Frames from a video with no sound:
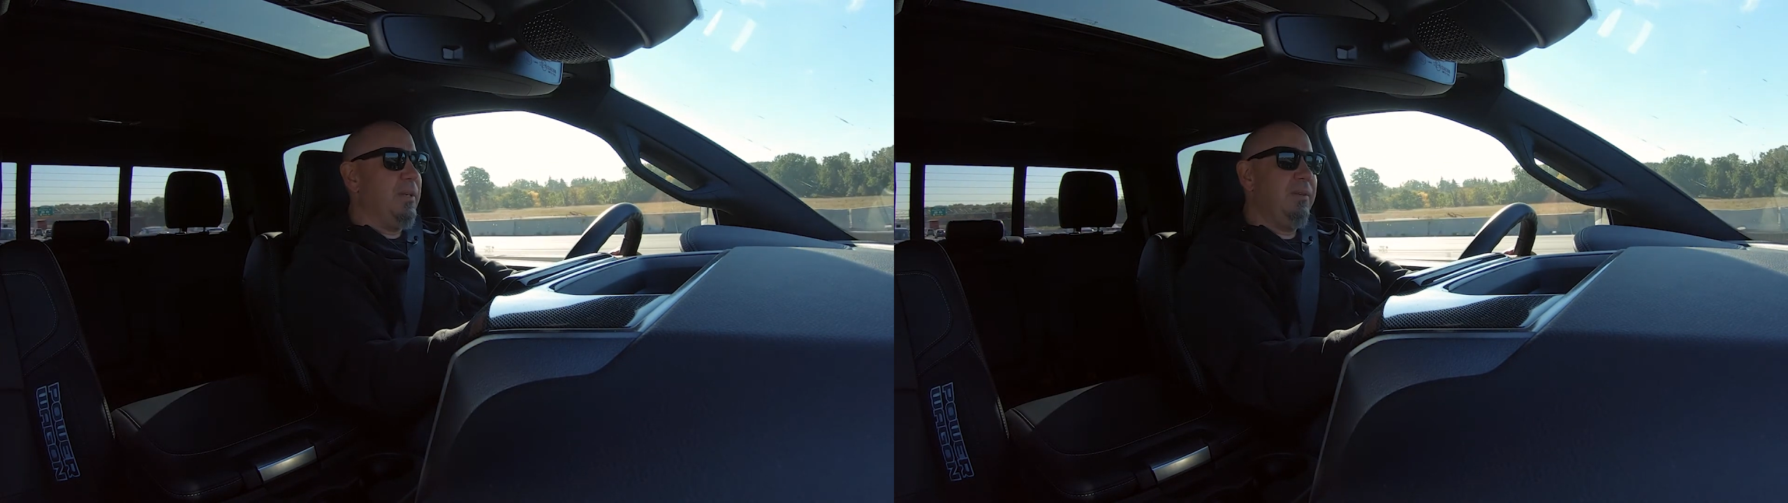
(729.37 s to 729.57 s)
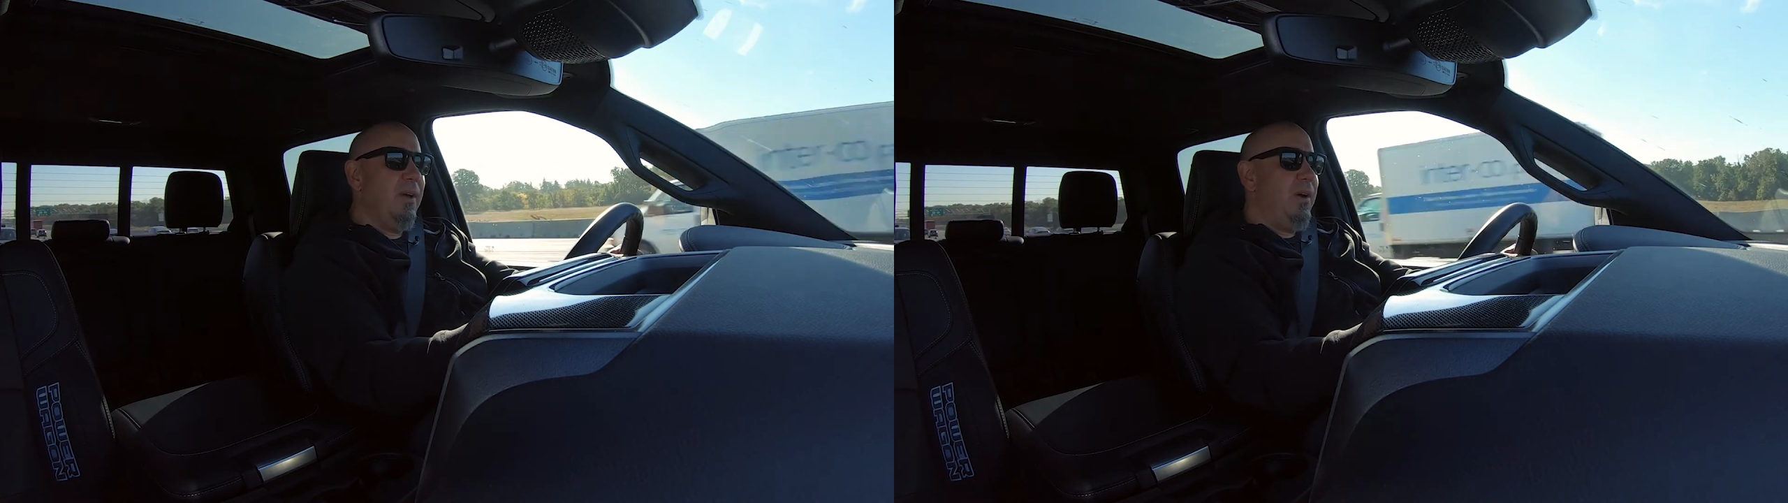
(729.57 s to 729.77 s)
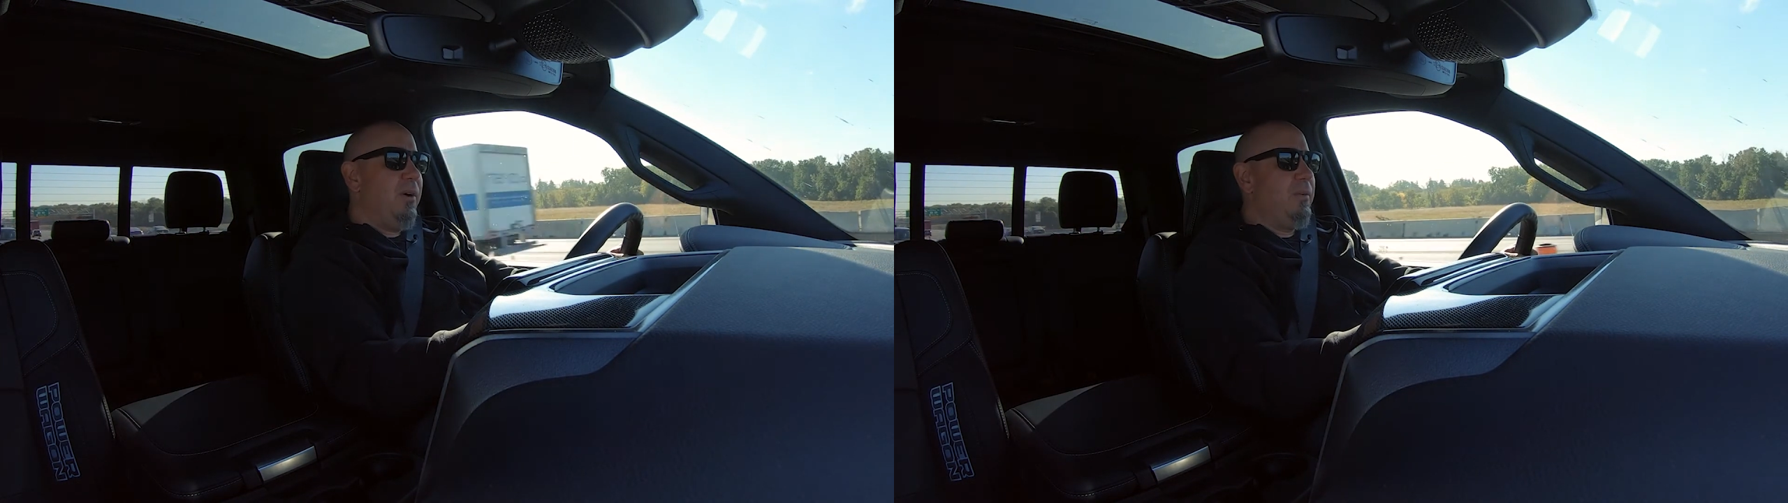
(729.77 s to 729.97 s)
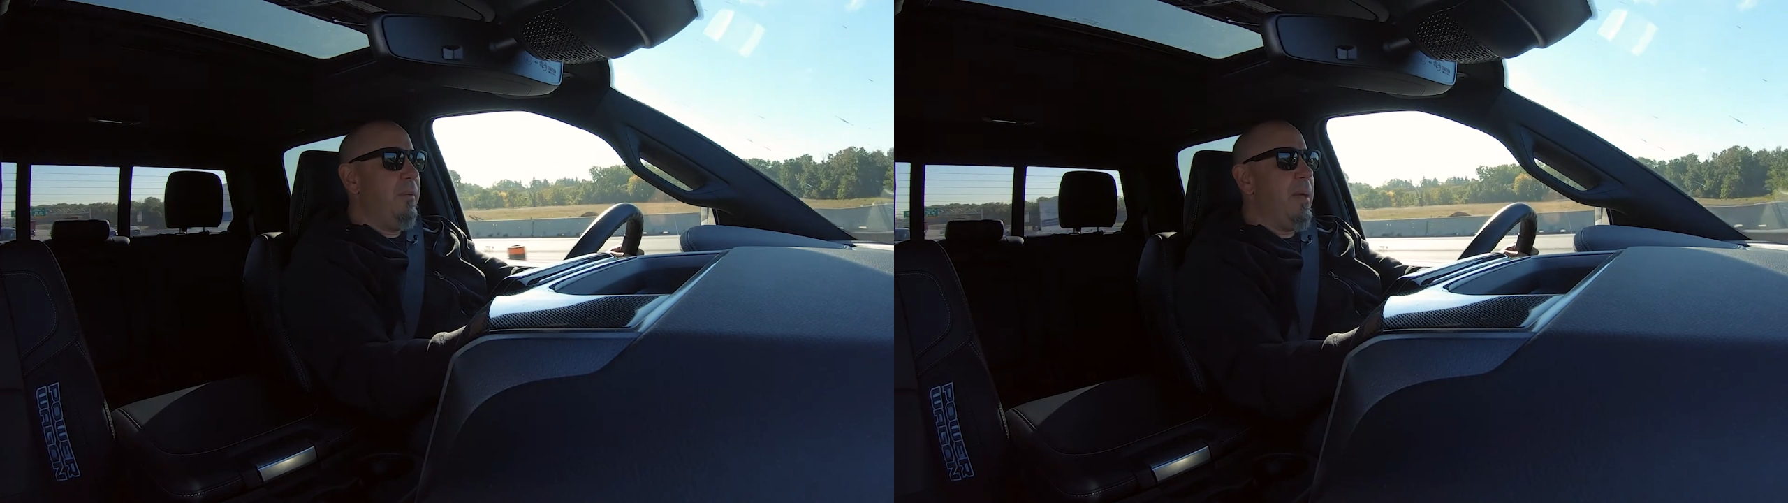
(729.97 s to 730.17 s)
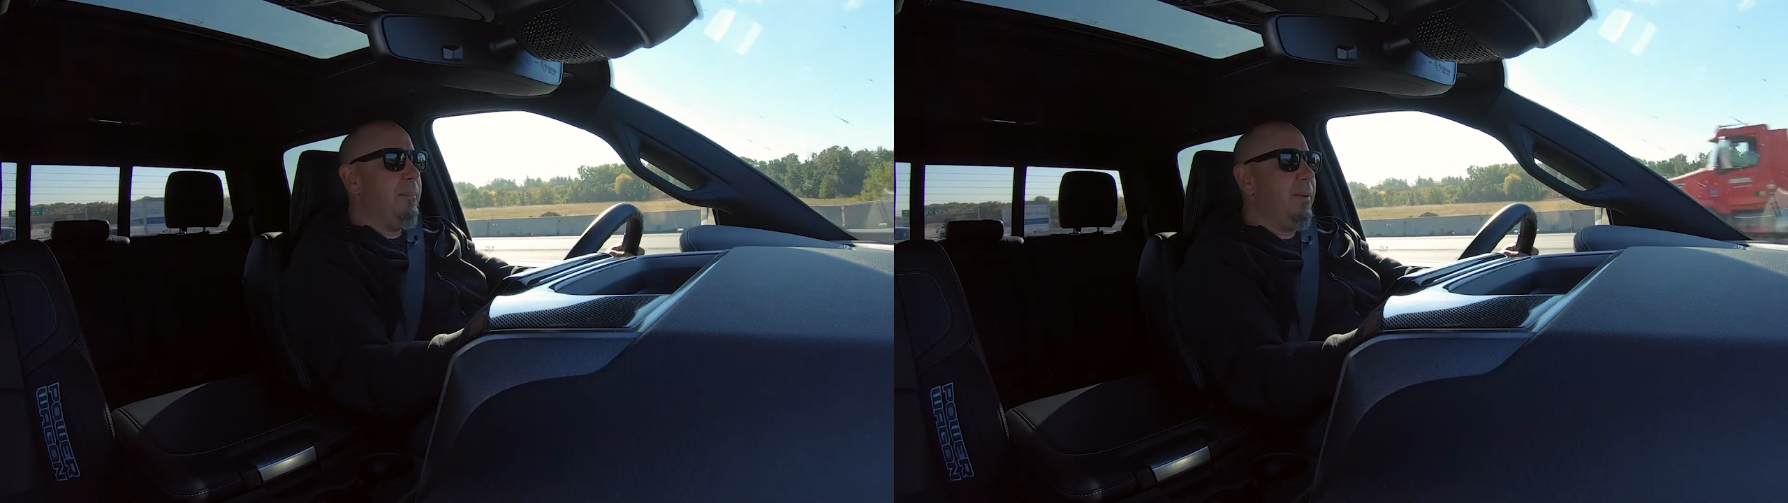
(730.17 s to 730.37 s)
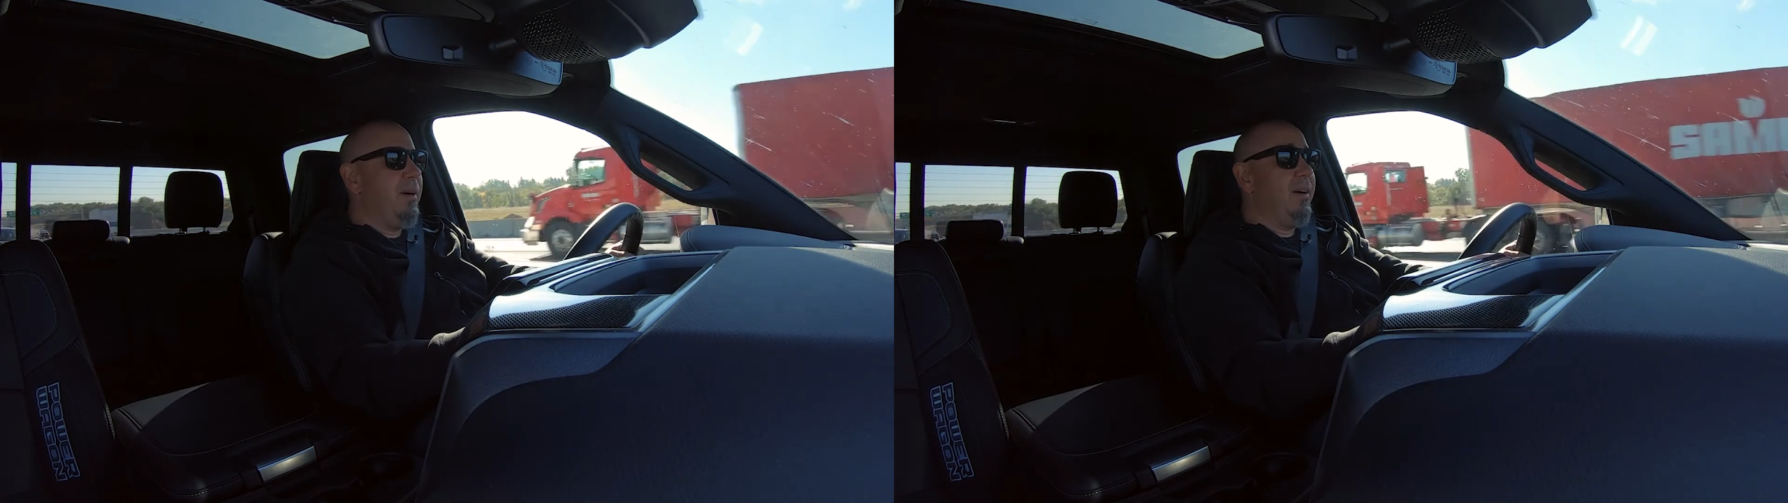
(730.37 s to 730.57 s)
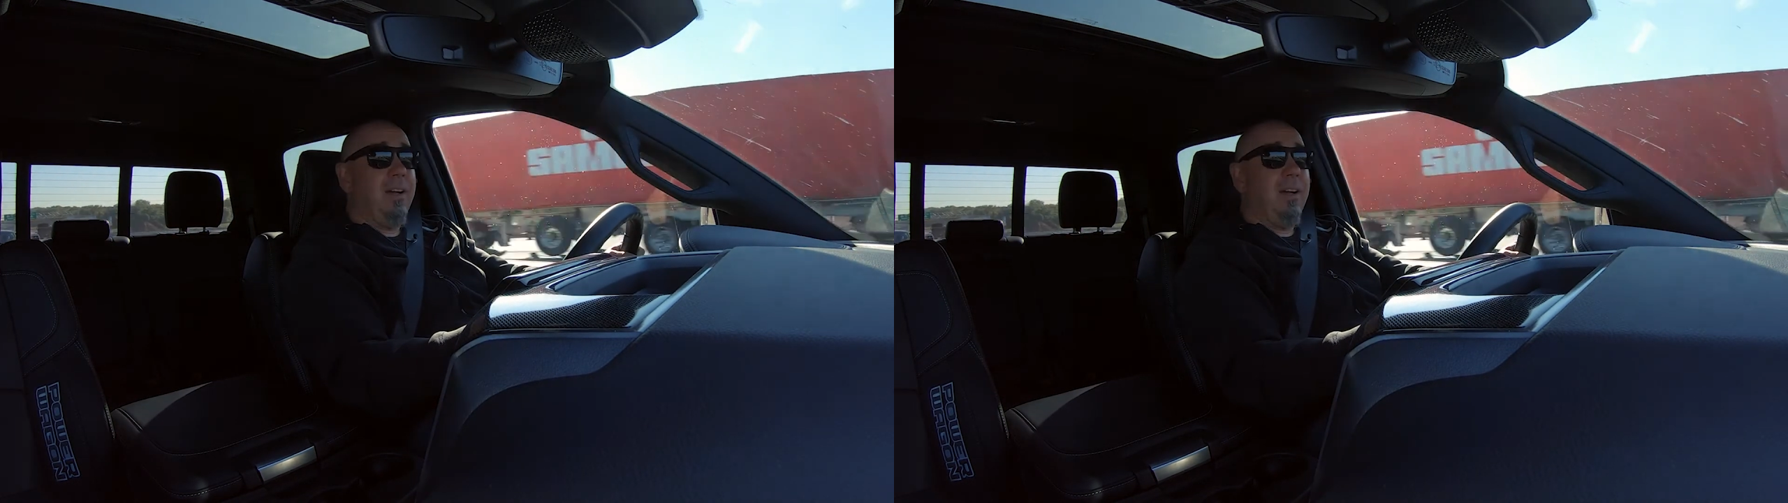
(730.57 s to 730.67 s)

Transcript: and remember,